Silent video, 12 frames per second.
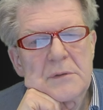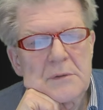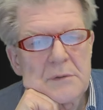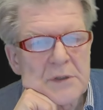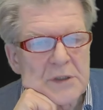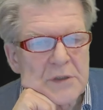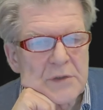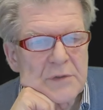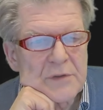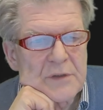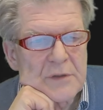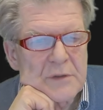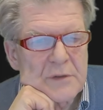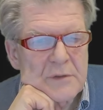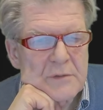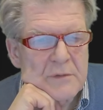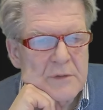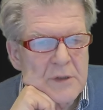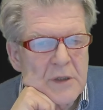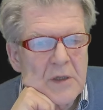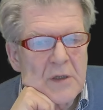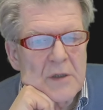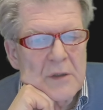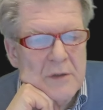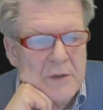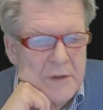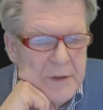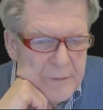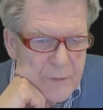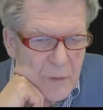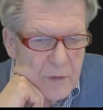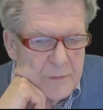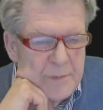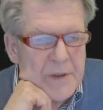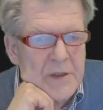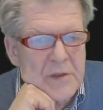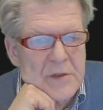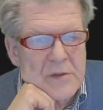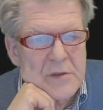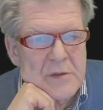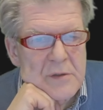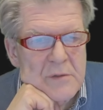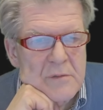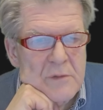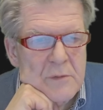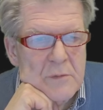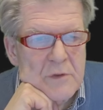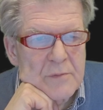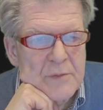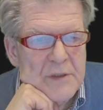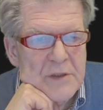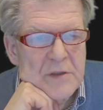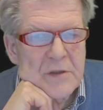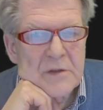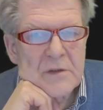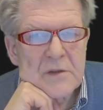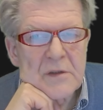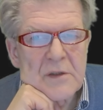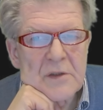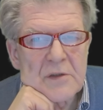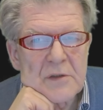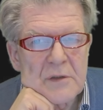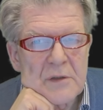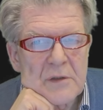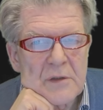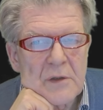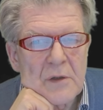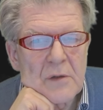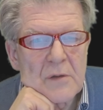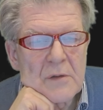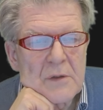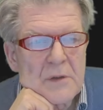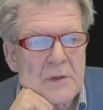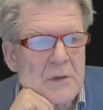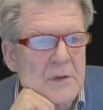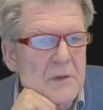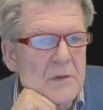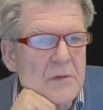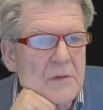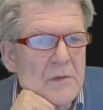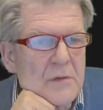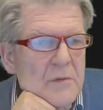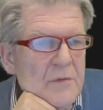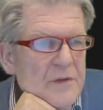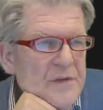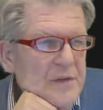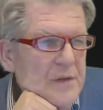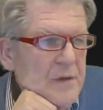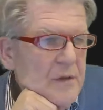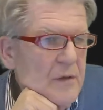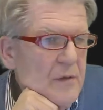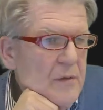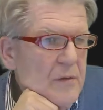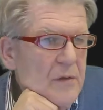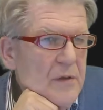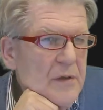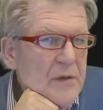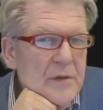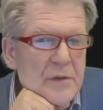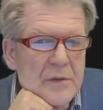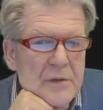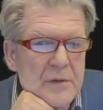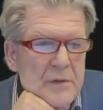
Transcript: here you see the default page from Apache installation, and now we see now here the